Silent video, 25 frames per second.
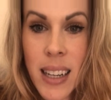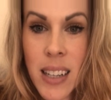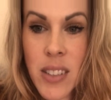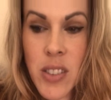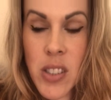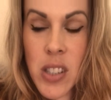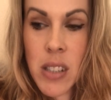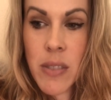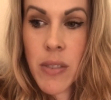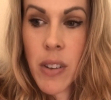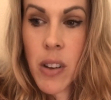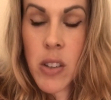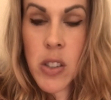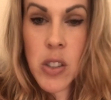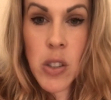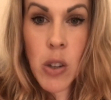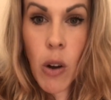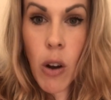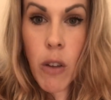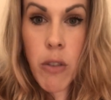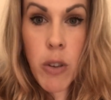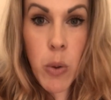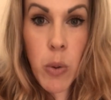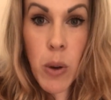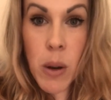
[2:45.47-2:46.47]
I just felt so
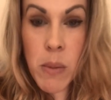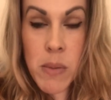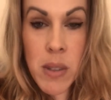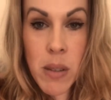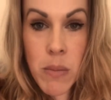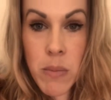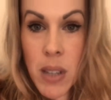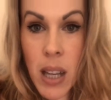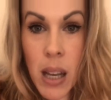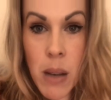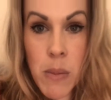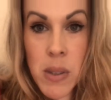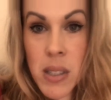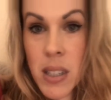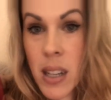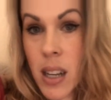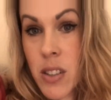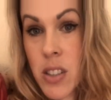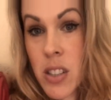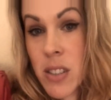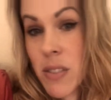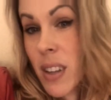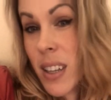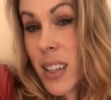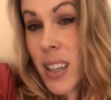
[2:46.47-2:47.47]
overwhelmed sometimes that I
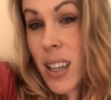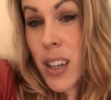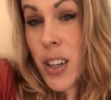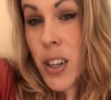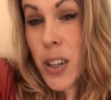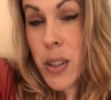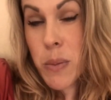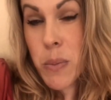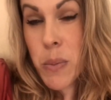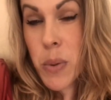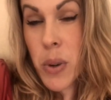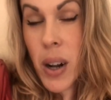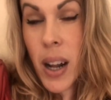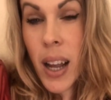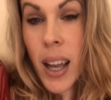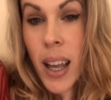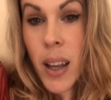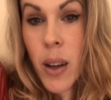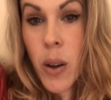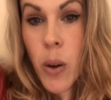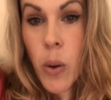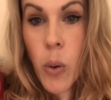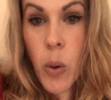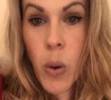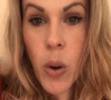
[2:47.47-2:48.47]
just felt like I couldn't
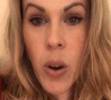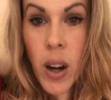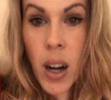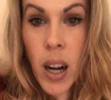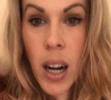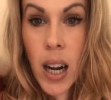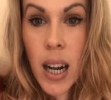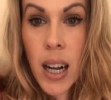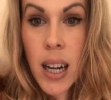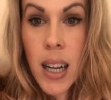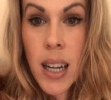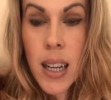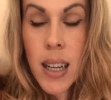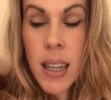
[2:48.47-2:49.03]
pray, or